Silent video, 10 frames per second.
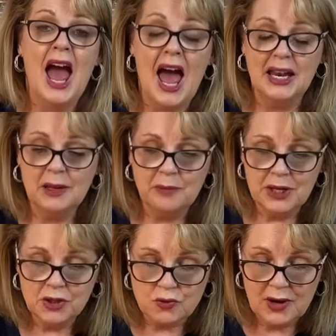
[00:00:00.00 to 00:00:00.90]
And he'd
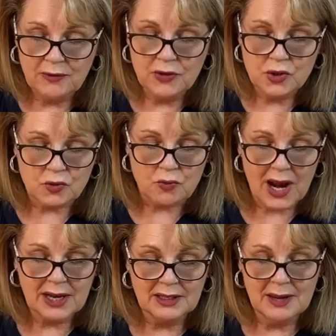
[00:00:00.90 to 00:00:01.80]
been driven
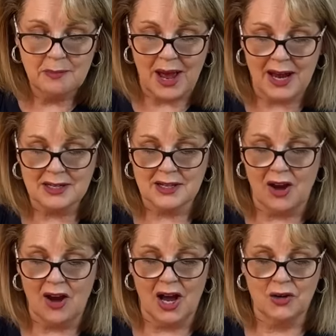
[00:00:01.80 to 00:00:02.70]
directly back to
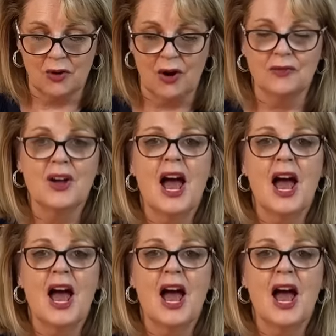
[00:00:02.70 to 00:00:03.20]
Highgrove.